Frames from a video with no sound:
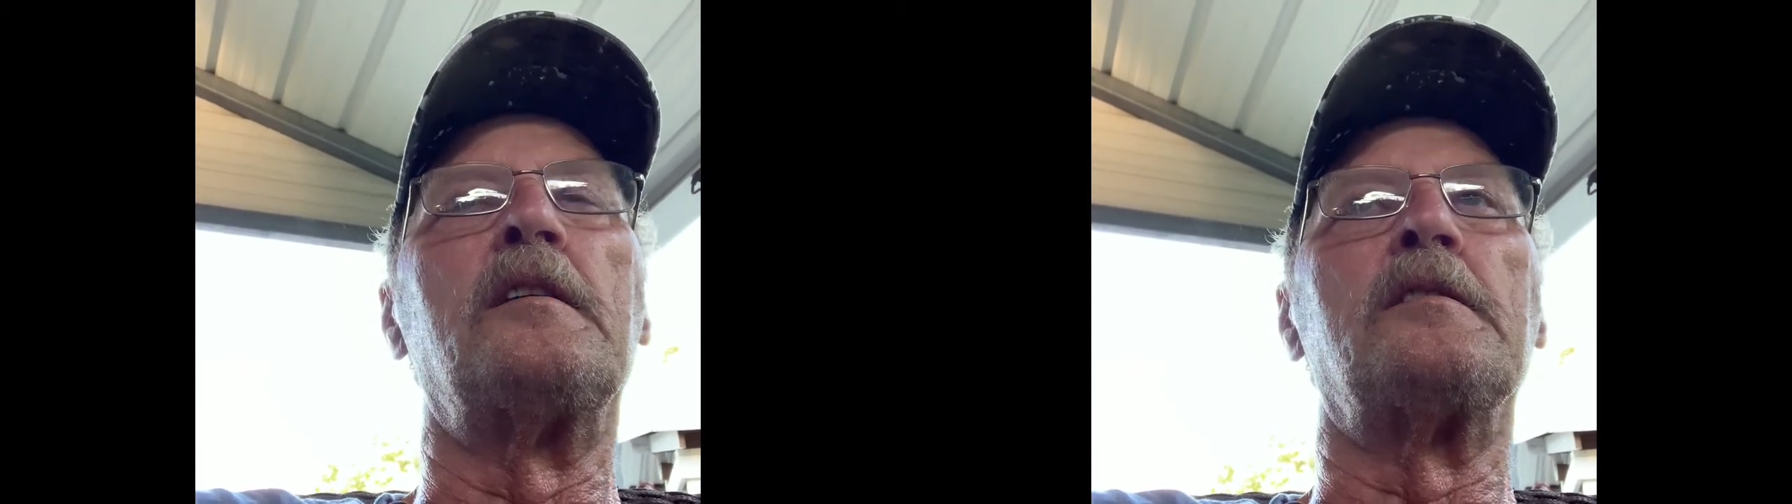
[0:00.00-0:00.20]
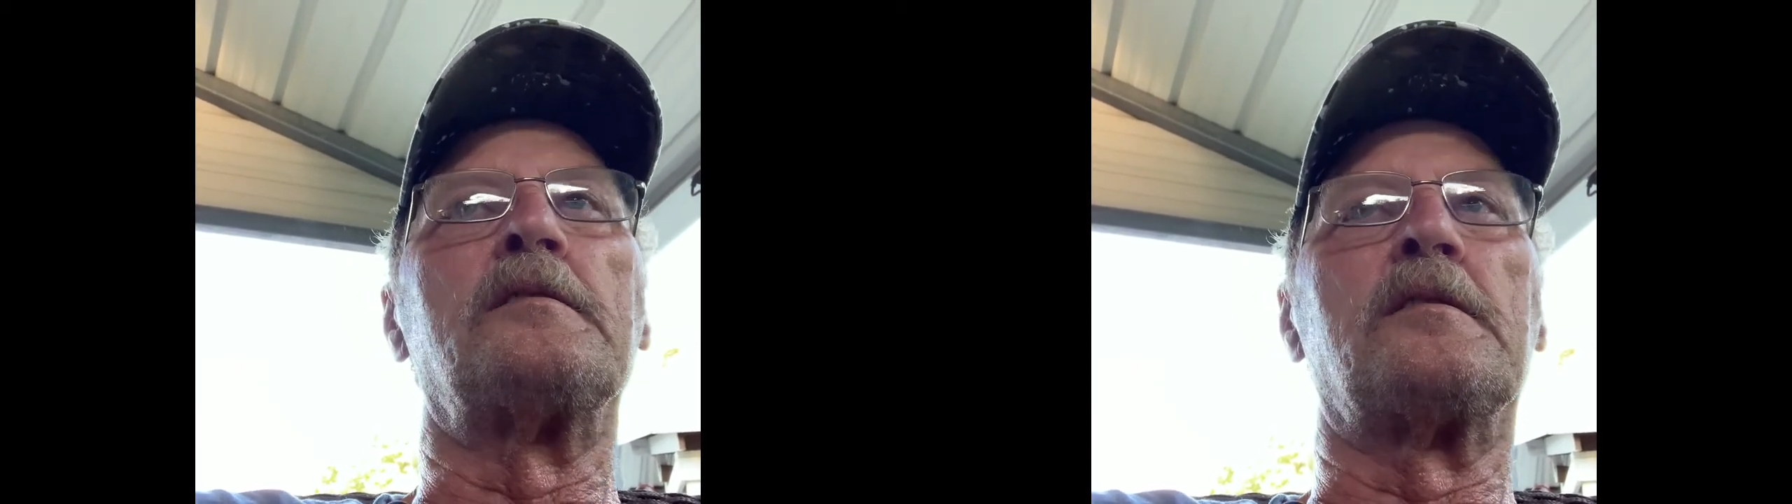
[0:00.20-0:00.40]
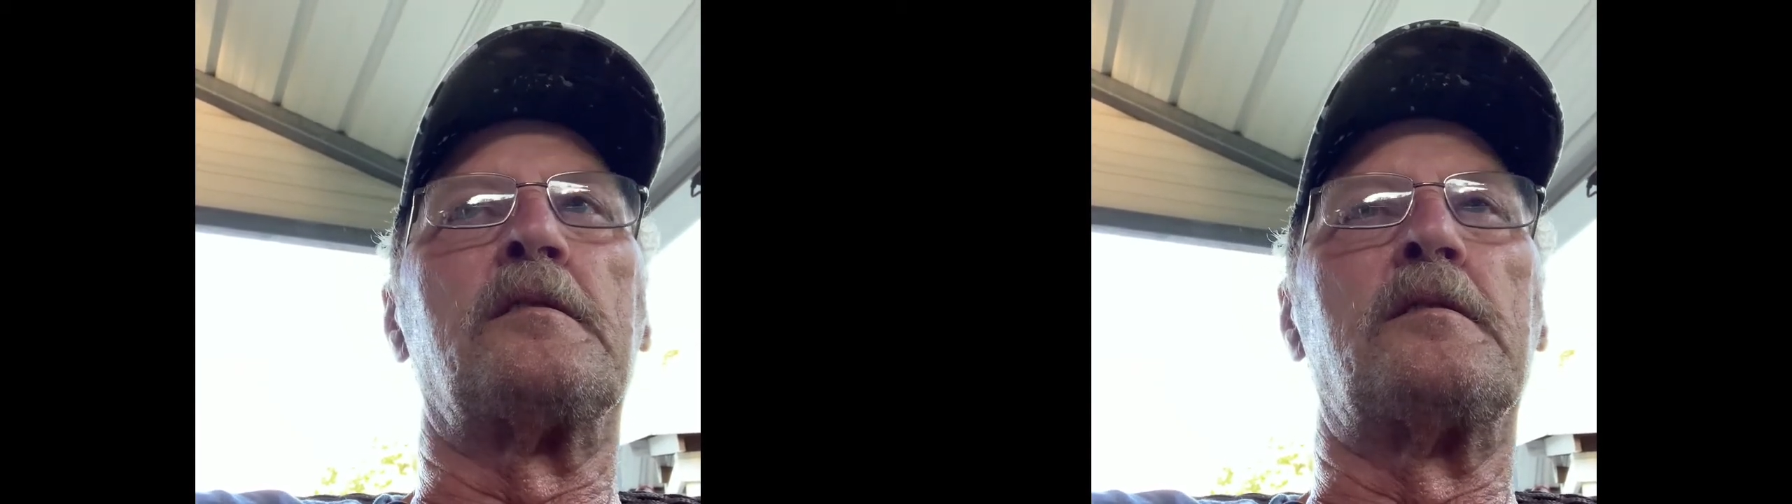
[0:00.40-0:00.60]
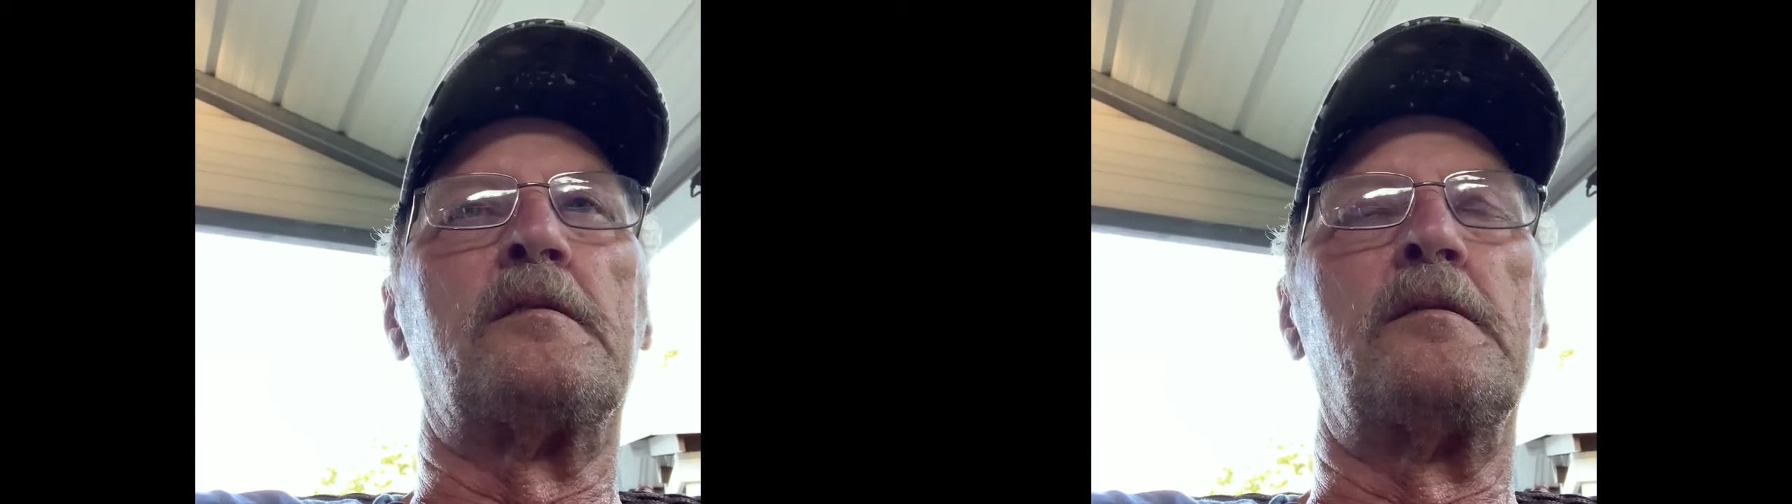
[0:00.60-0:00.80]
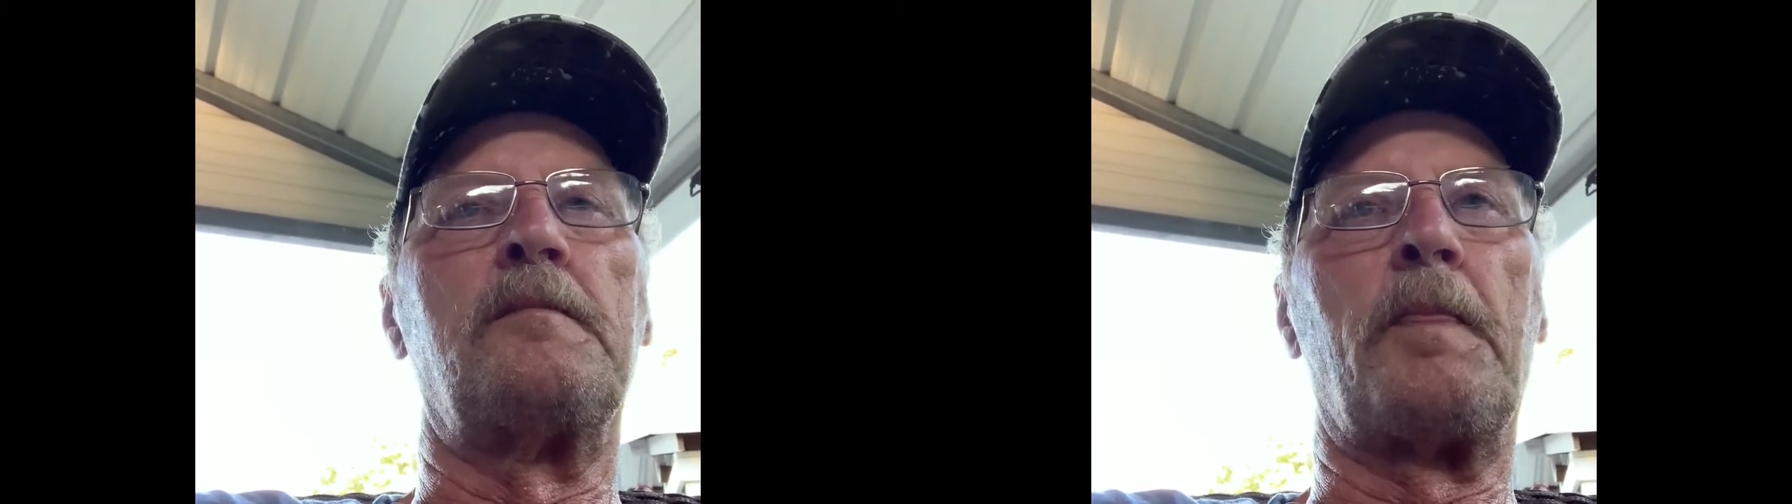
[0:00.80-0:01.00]

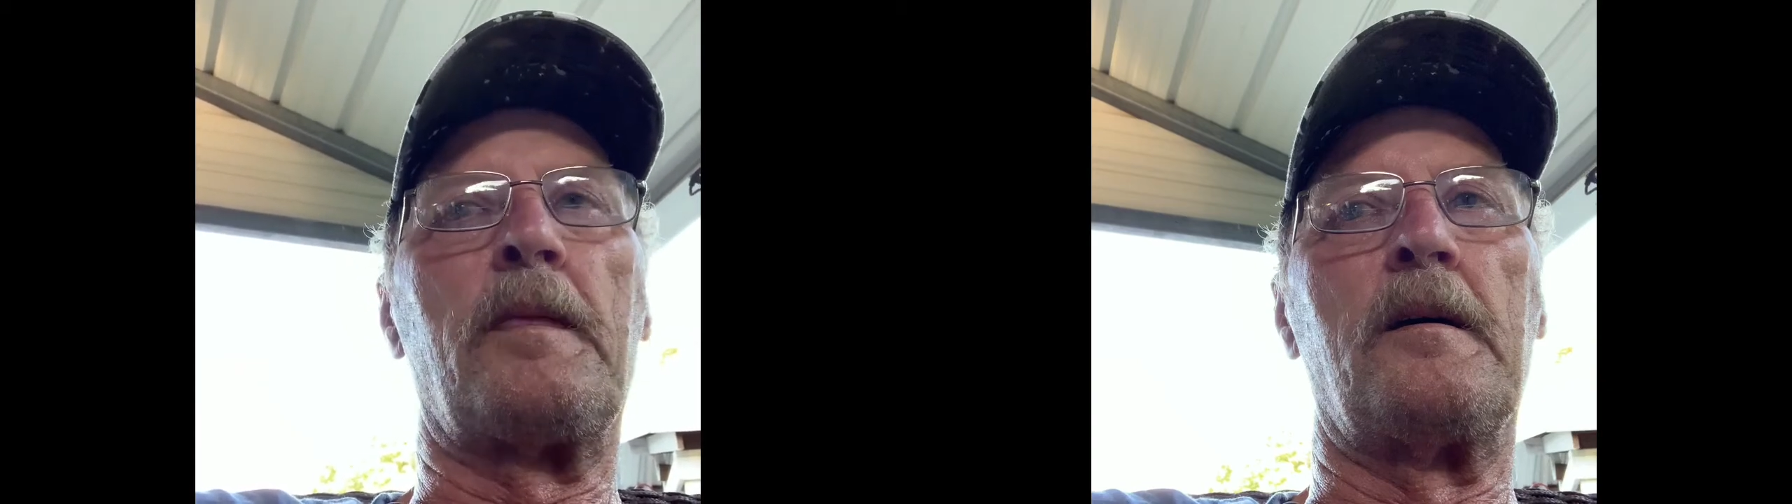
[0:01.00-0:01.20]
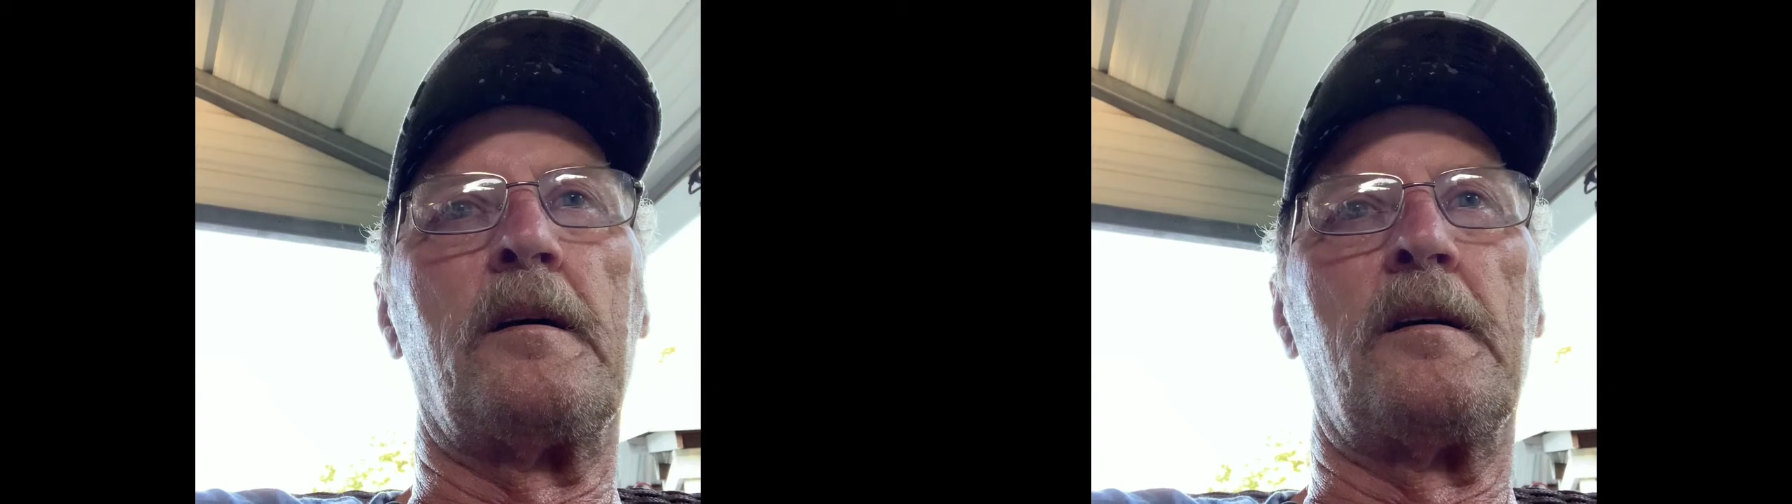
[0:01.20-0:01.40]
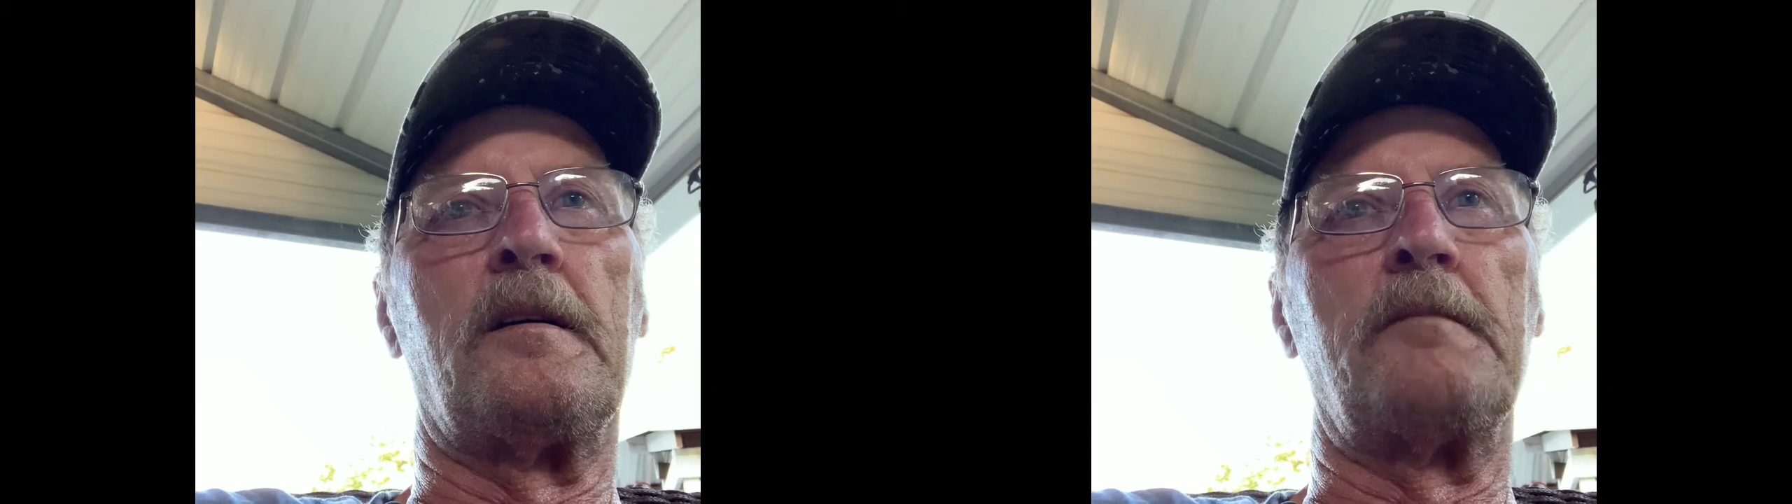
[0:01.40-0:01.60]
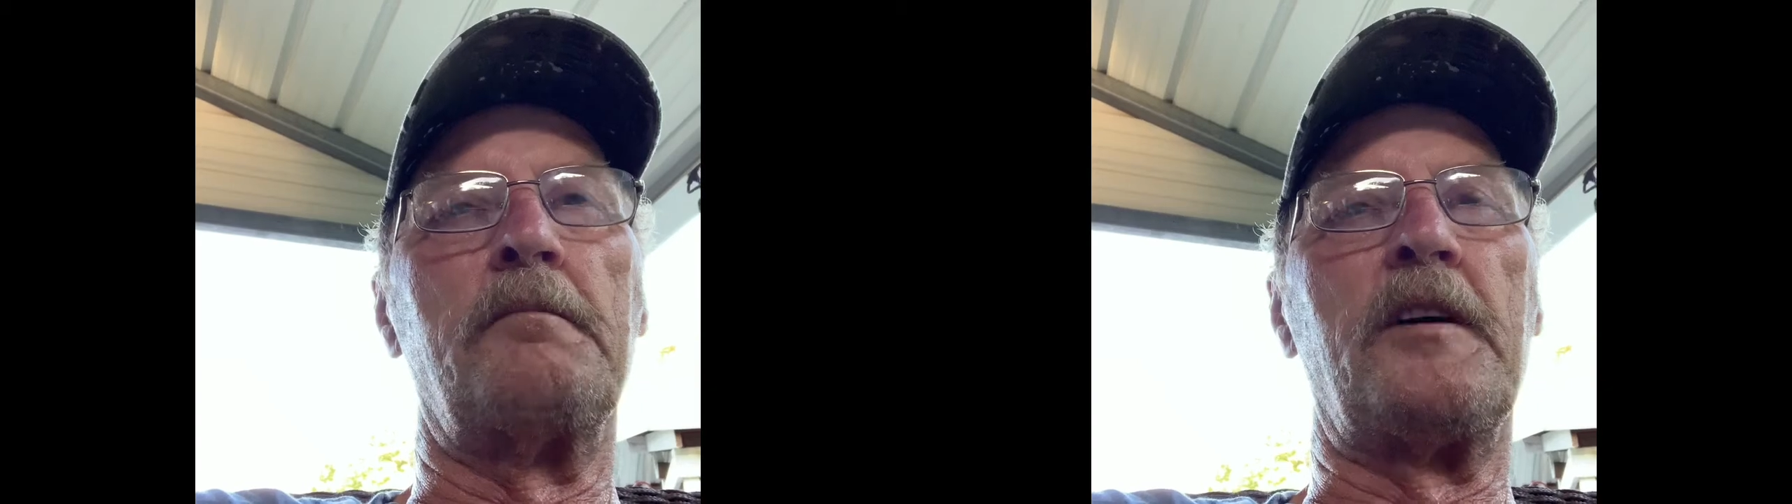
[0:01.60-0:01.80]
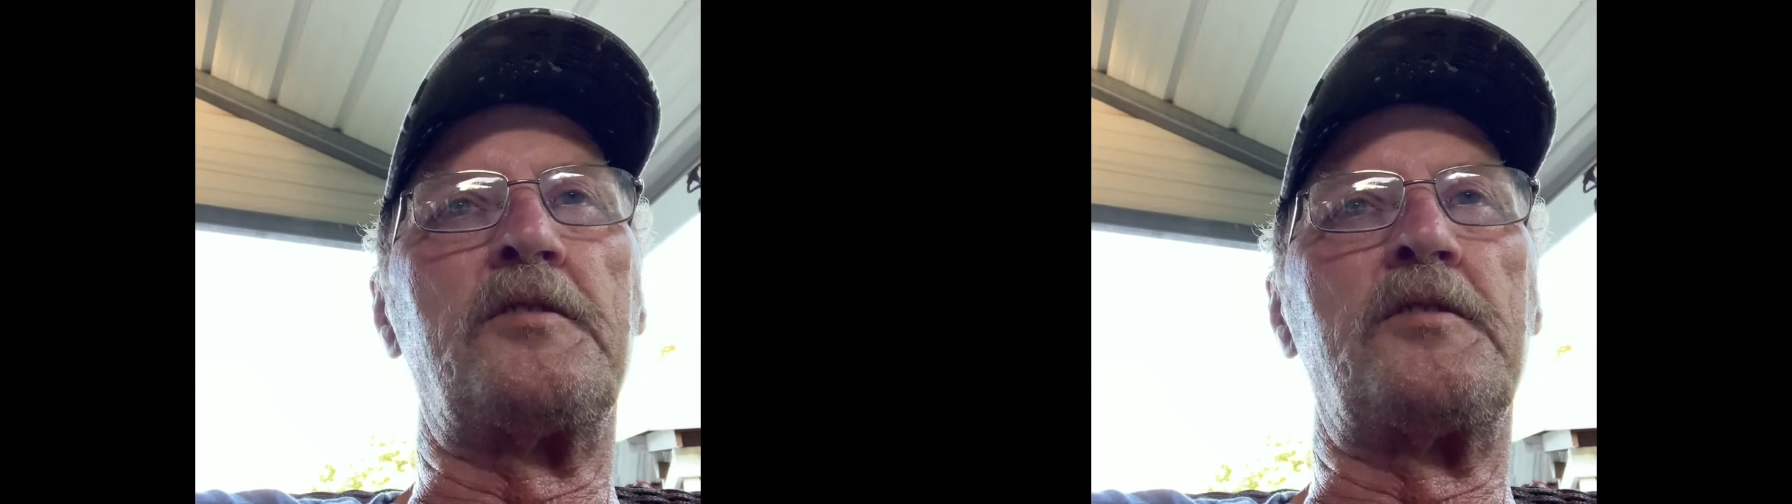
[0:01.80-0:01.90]
So make